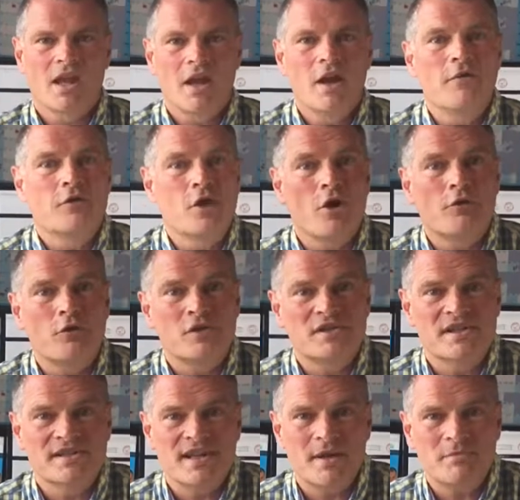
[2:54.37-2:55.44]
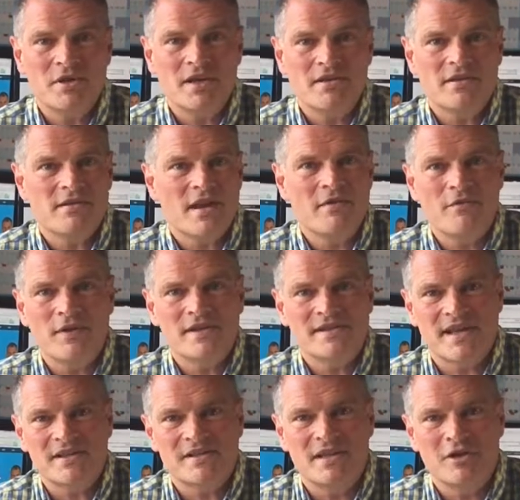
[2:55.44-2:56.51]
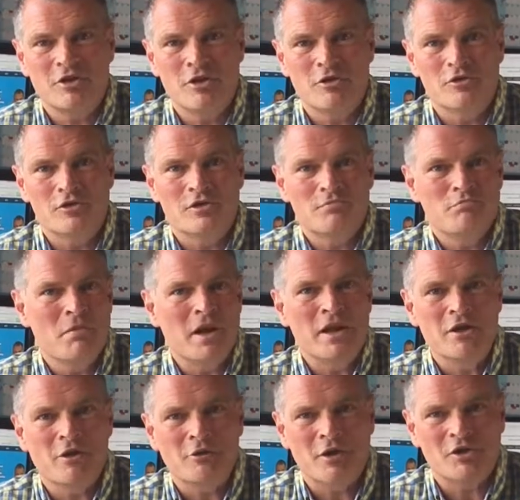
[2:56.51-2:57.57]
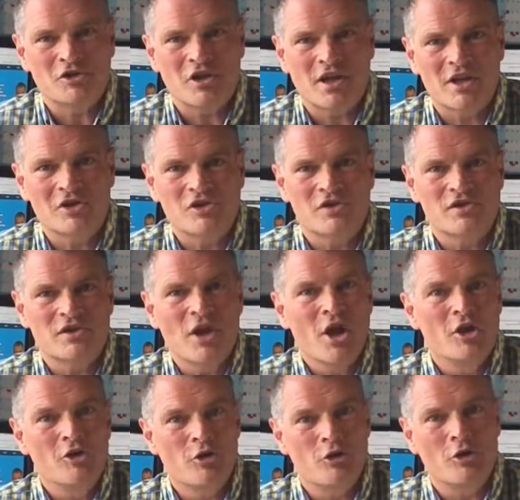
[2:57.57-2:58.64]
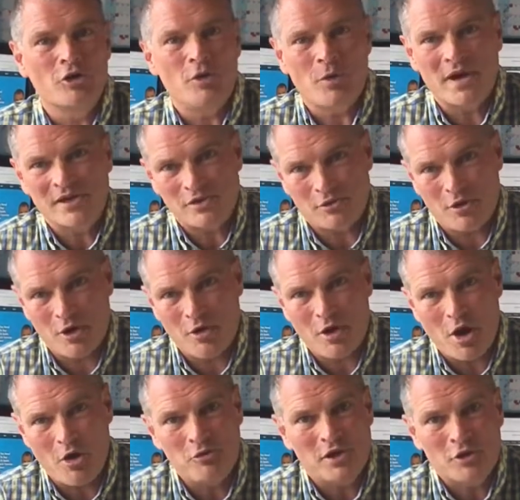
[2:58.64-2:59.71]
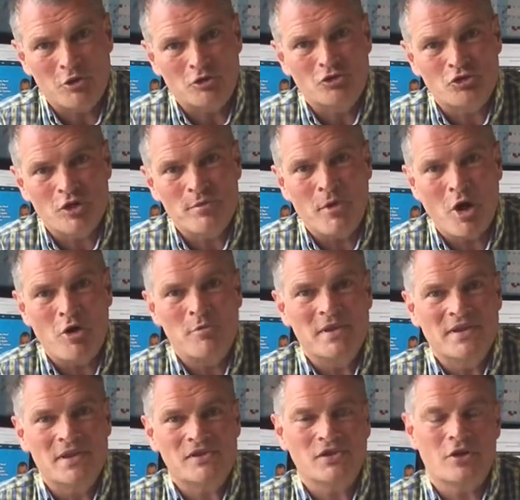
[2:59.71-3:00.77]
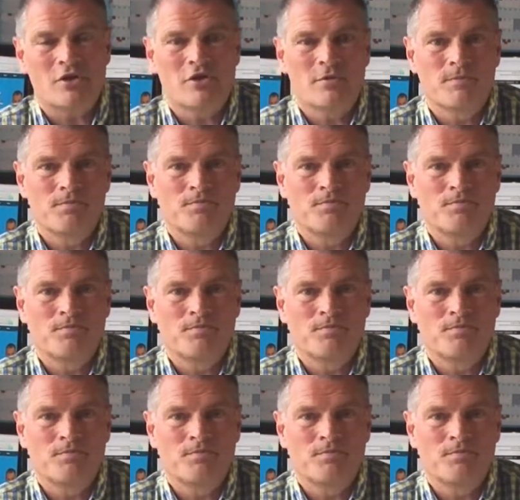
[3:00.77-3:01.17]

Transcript: If the offer is accepted, then fantastic news. Many congratulations. You're on your way to owning your dream home in the sun.